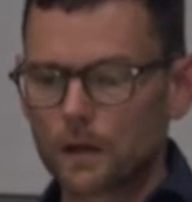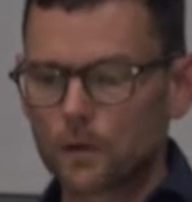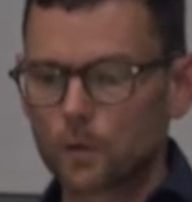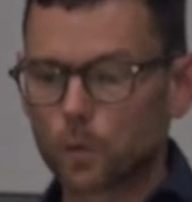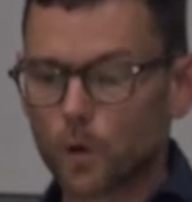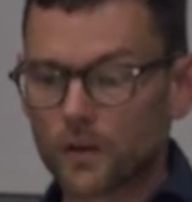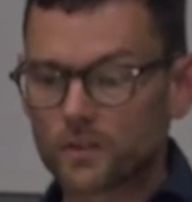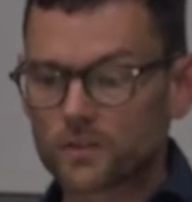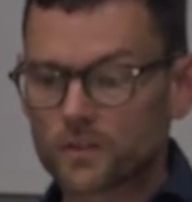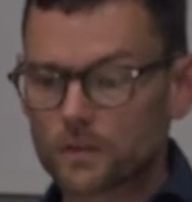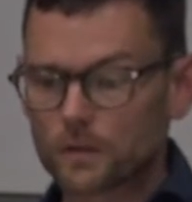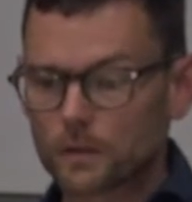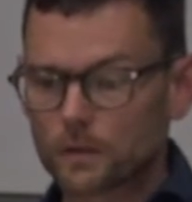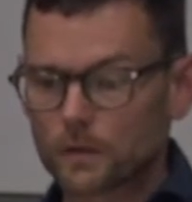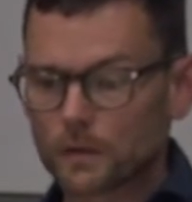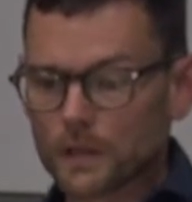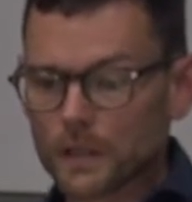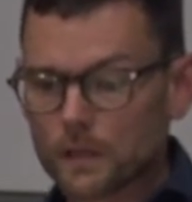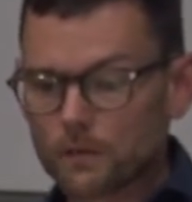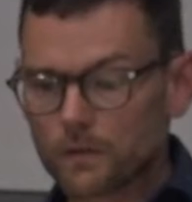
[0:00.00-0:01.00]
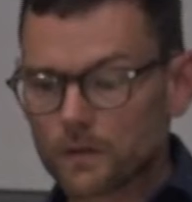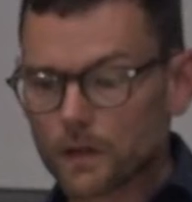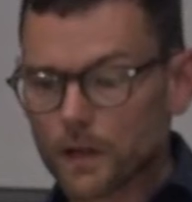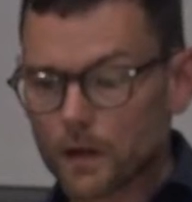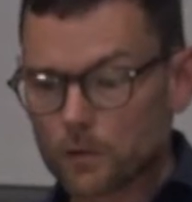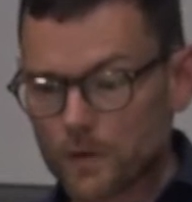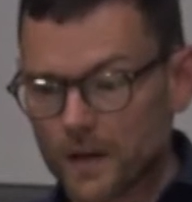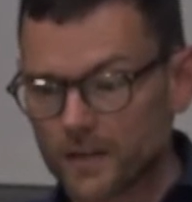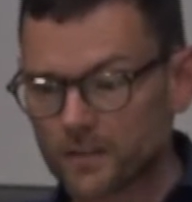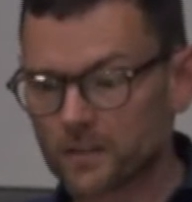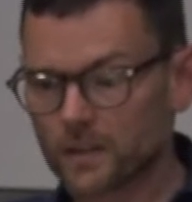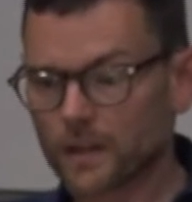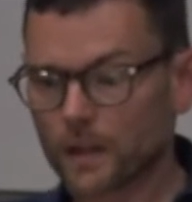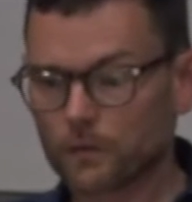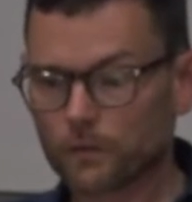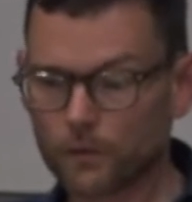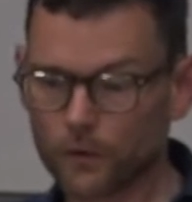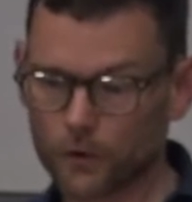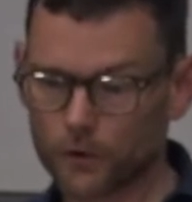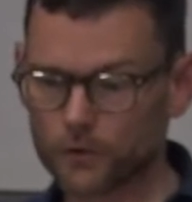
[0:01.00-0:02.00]
who wasn't even arrested at
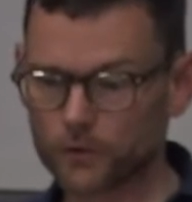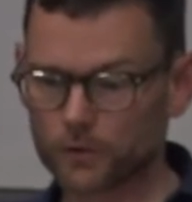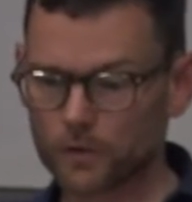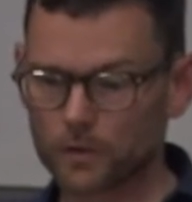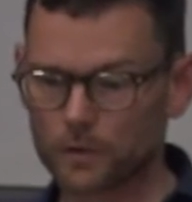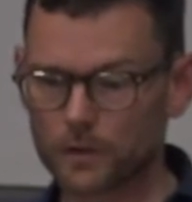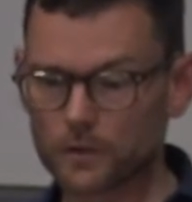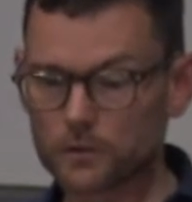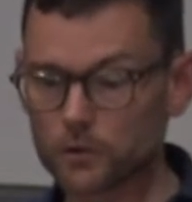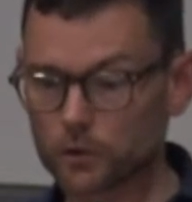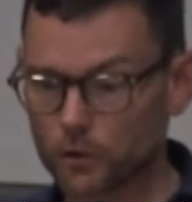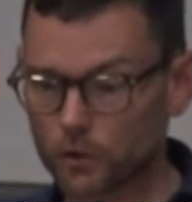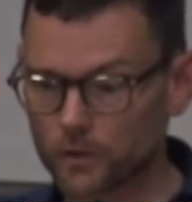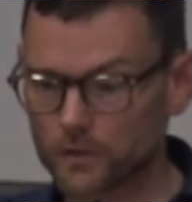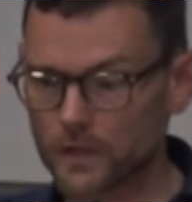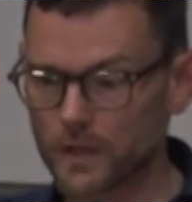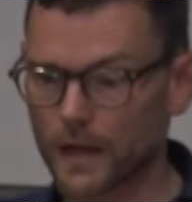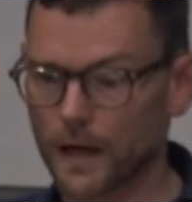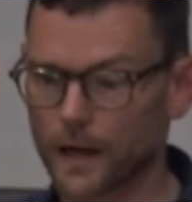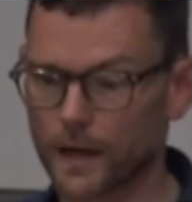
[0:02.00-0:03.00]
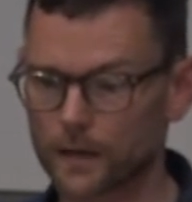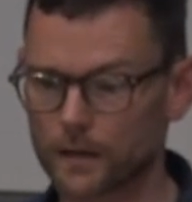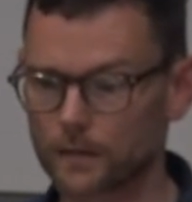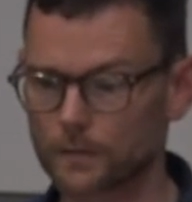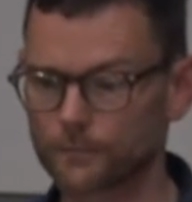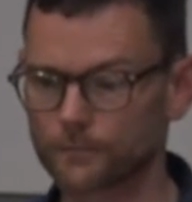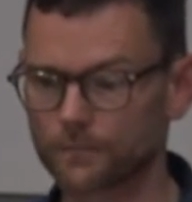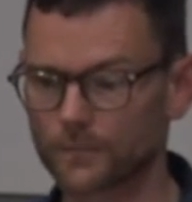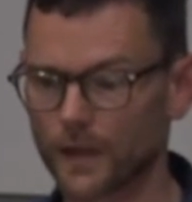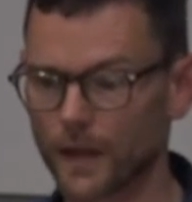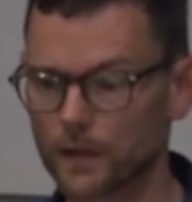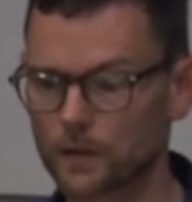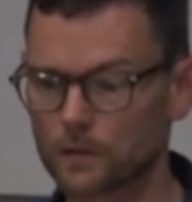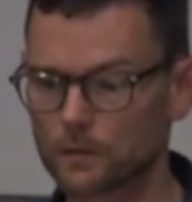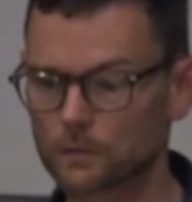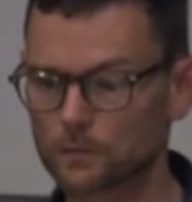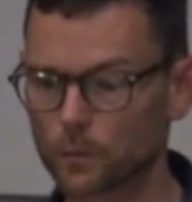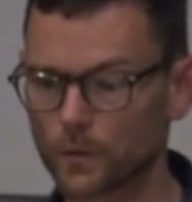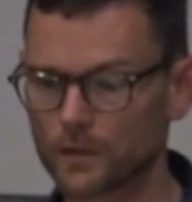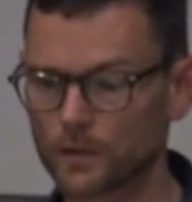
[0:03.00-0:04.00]
first, the security guard, and
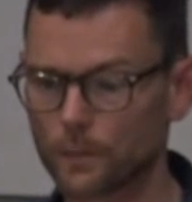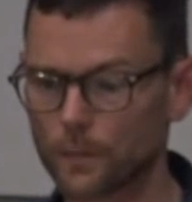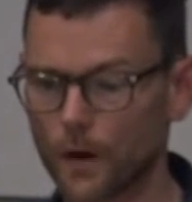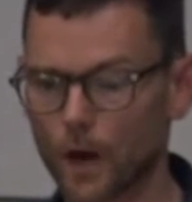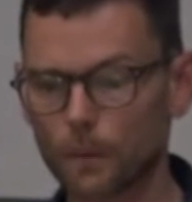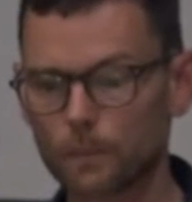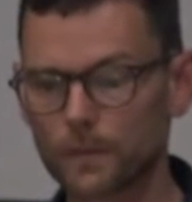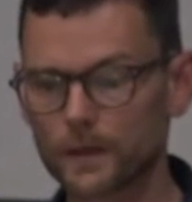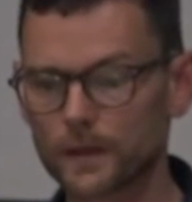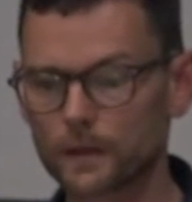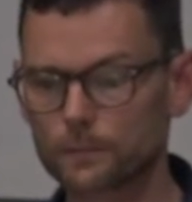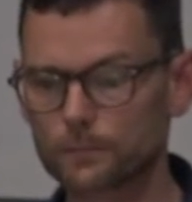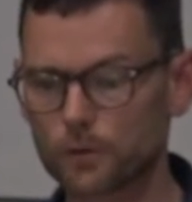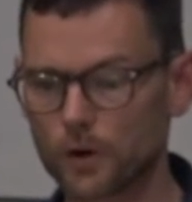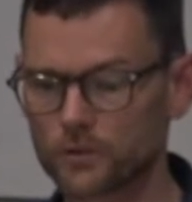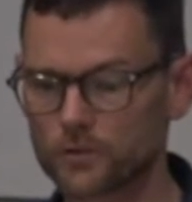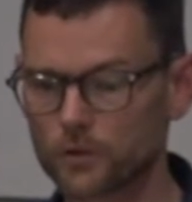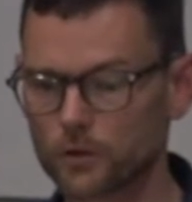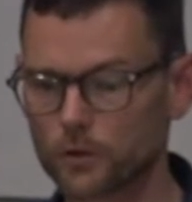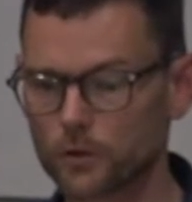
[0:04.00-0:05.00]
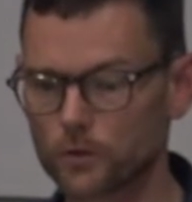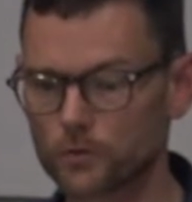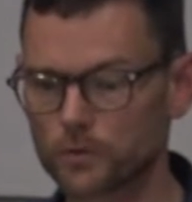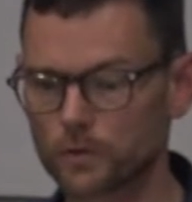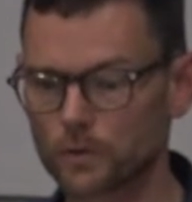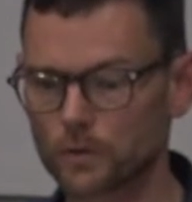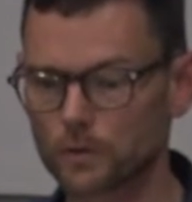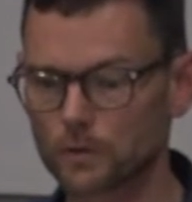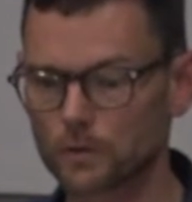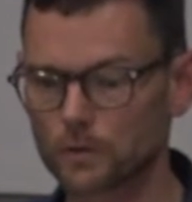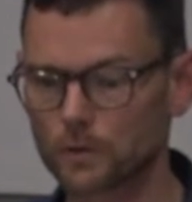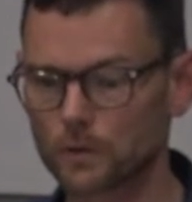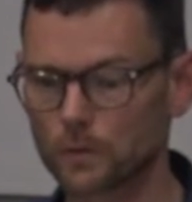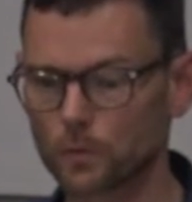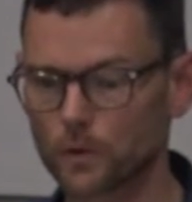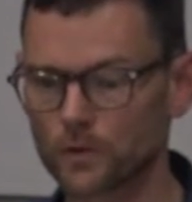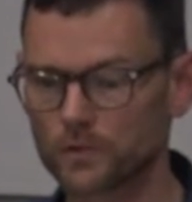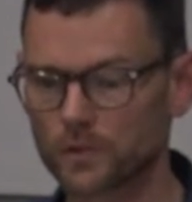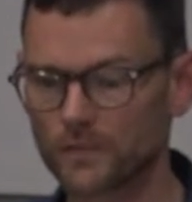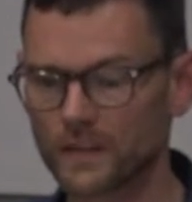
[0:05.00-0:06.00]
when the public prosecutor was